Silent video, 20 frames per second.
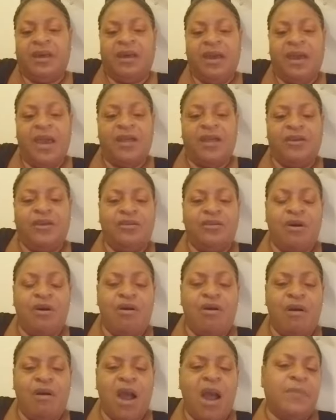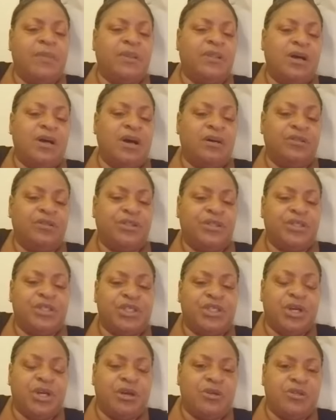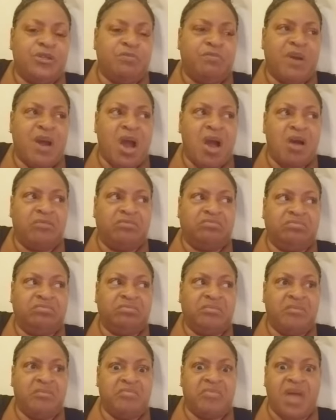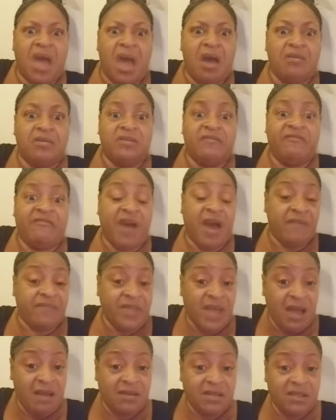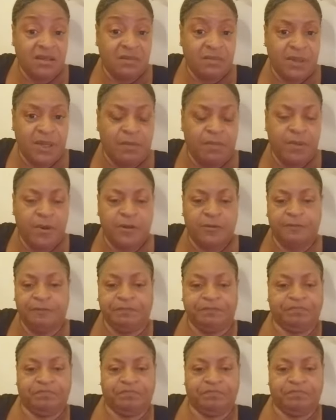And I belong to a church about 5,000 people.